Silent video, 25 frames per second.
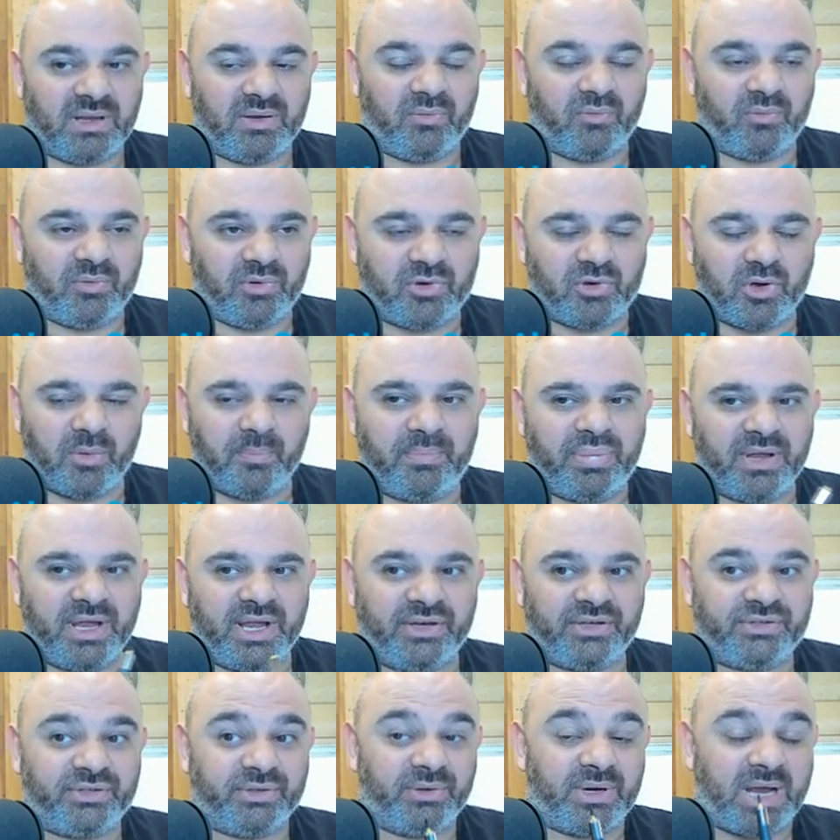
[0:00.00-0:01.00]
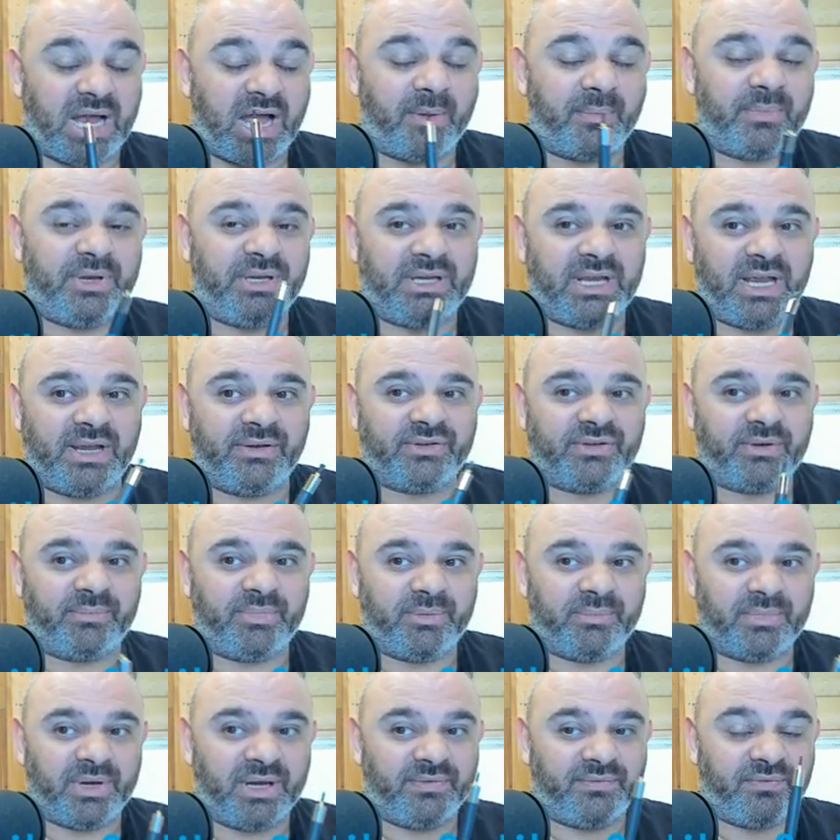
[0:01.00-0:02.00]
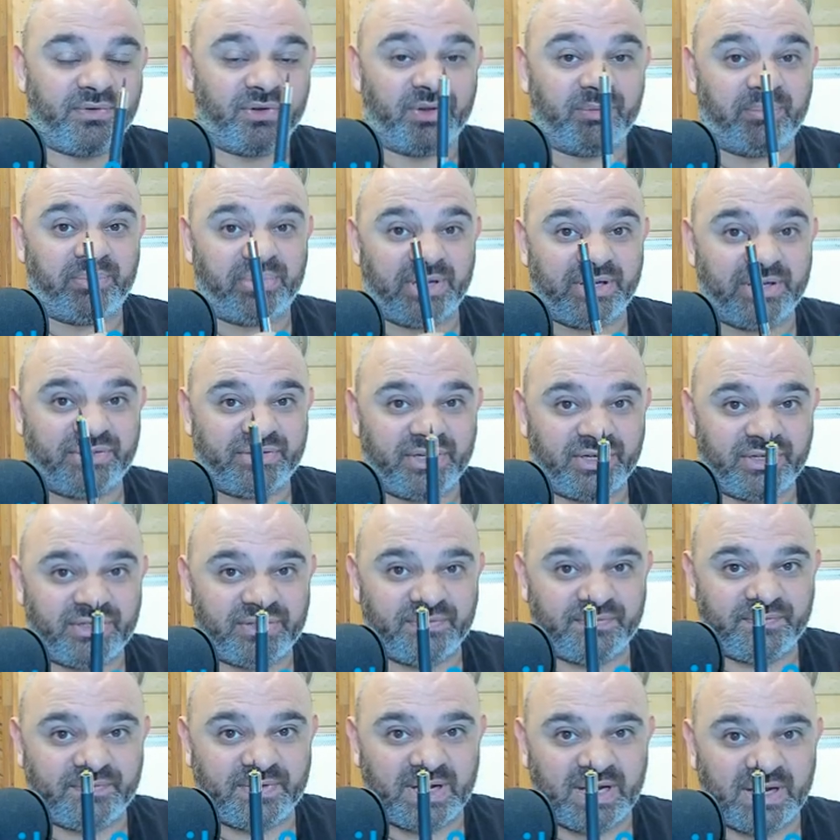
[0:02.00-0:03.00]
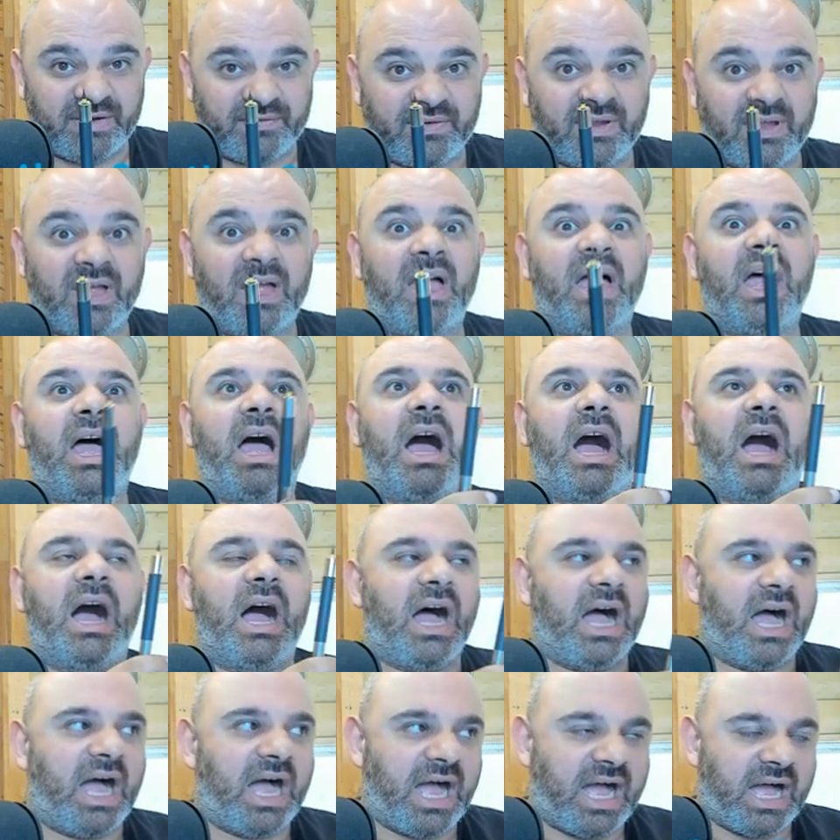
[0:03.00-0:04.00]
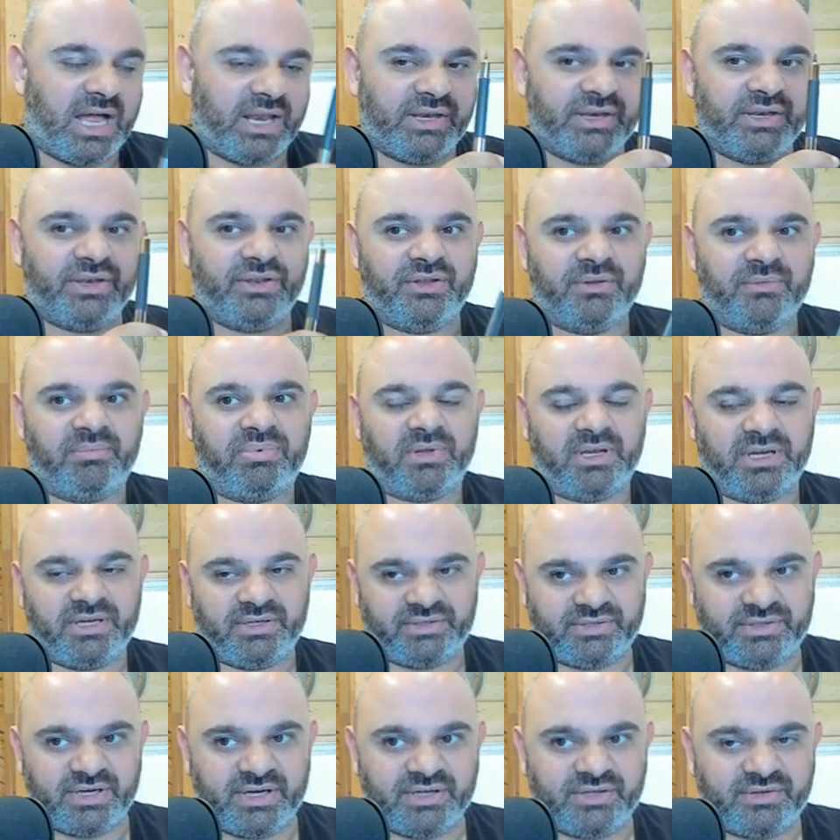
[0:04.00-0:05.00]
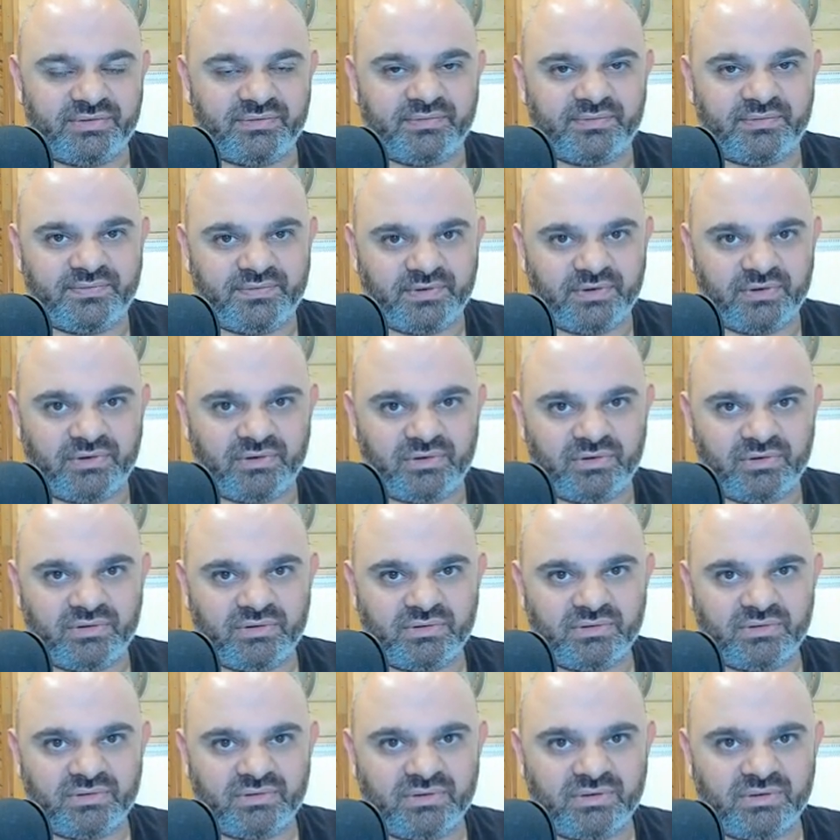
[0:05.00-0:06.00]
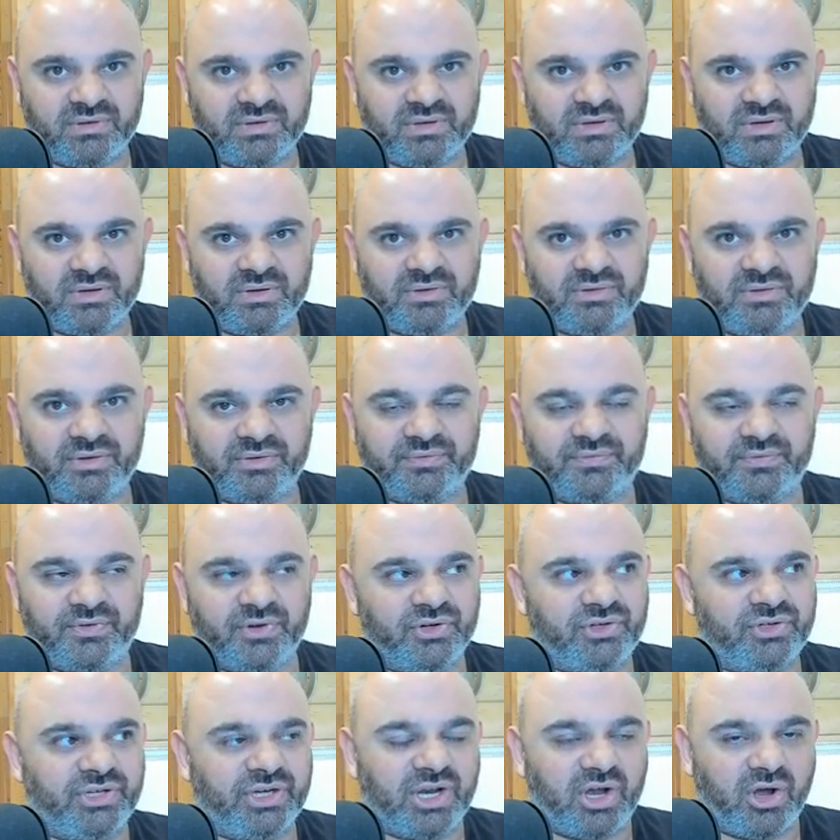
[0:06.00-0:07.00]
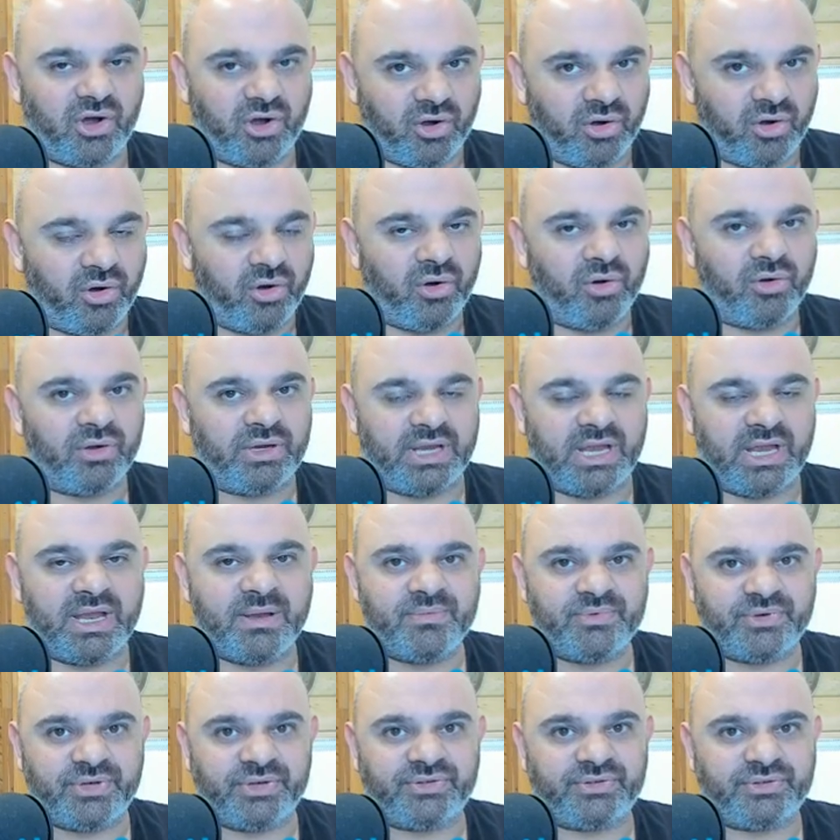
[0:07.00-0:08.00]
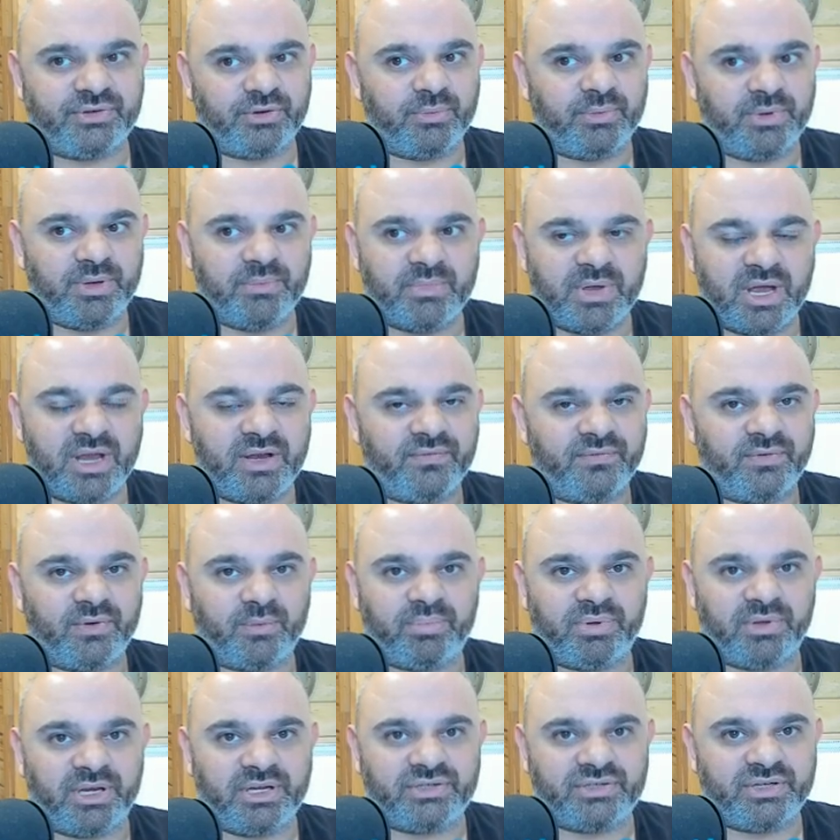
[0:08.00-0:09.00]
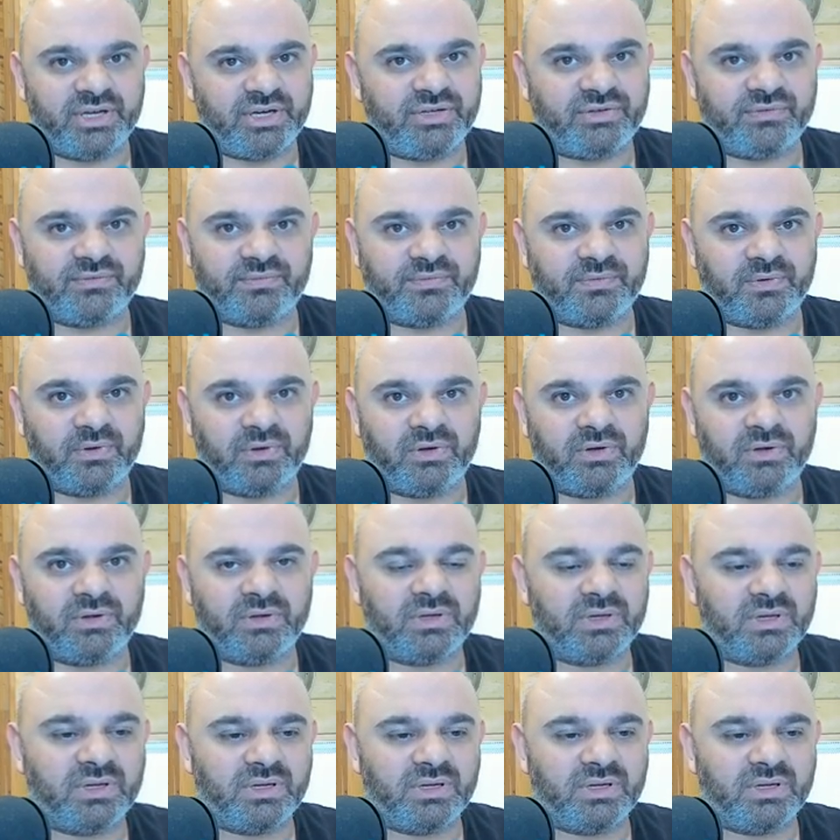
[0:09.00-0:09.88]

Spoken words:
Compared to how many games have been made for the PlayStation 5 and the PlayStation 4? Because virtually all games are still being made for PlayStation 4.